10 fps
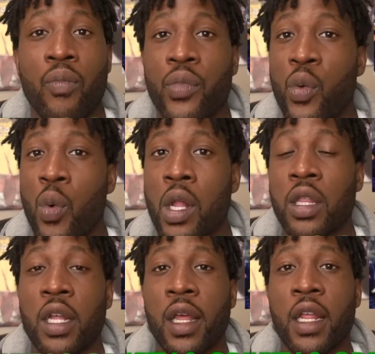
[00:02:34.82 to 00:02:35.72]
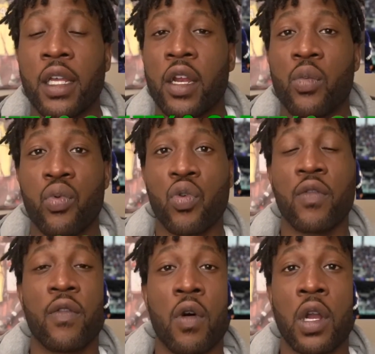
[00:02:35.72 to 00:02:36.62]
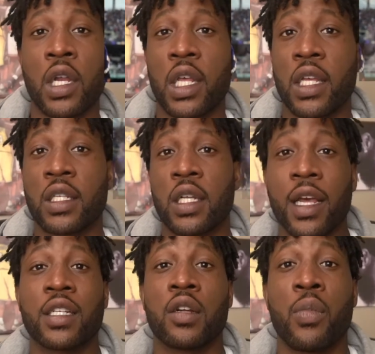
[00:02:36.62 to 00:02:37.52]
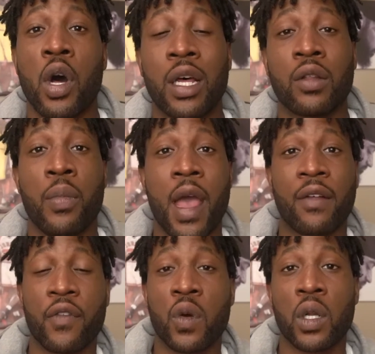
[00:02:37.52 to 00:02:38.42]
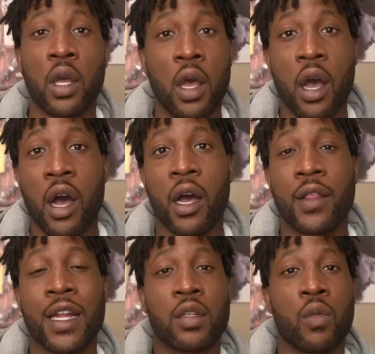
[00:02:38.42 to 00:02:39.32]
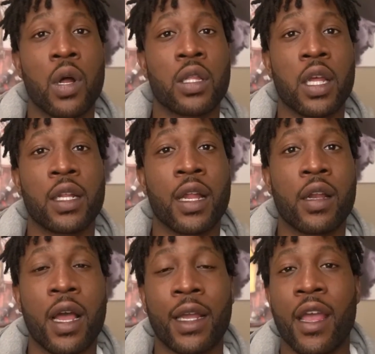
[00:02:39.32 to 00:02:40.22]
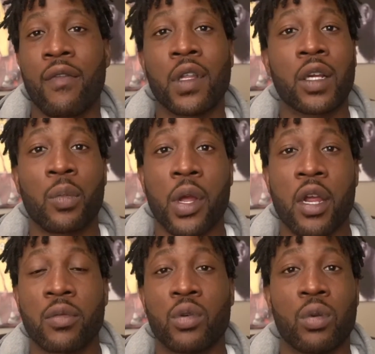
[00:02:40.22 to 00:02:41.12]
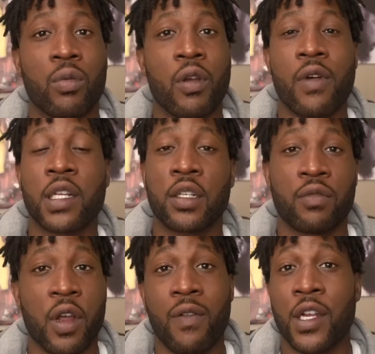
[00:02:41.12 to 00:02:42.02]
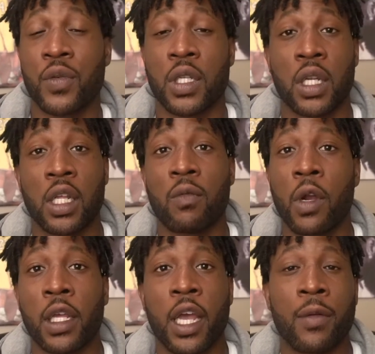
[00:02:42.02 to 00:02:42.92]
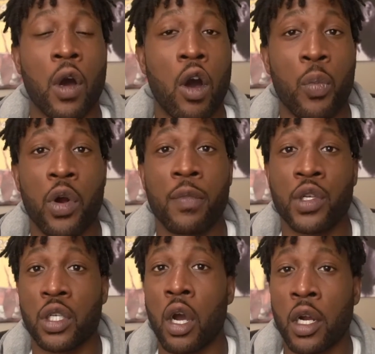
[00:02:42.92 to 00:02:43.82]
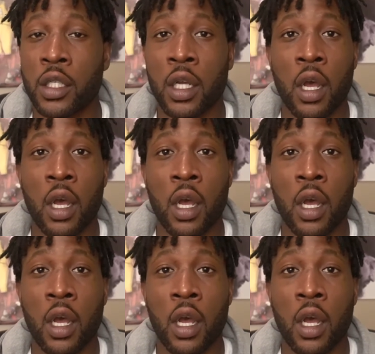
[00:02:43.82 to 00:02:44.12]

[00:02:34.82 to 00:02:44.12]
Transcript: The one thing that he can improve on is catching the ball out the backfield. That's the one thing that I can't really compare him to with Ray Rice, because Ray Rice was elite when it came to all-purpose yards.